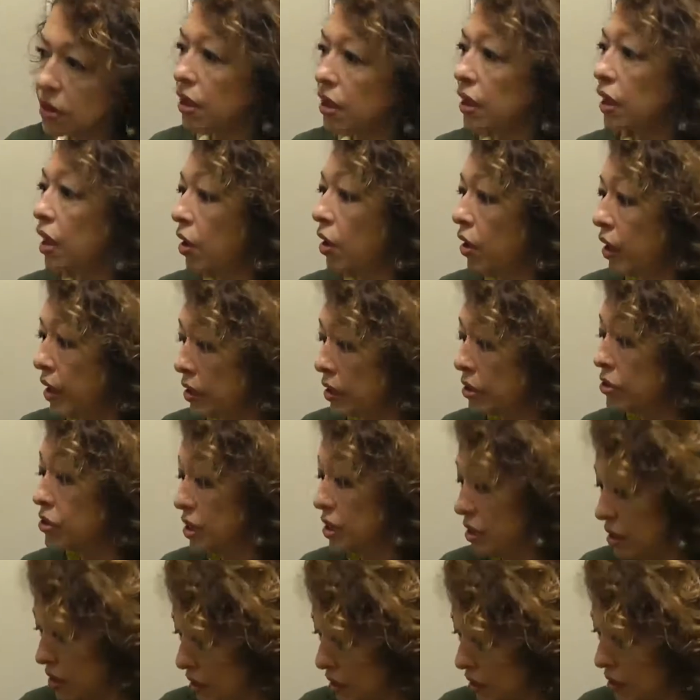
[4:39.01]
client
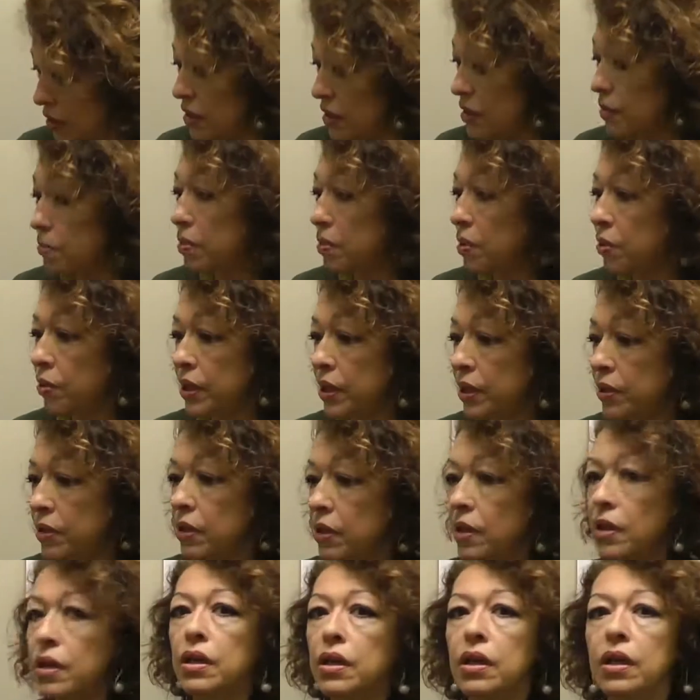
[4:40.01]
just at this point?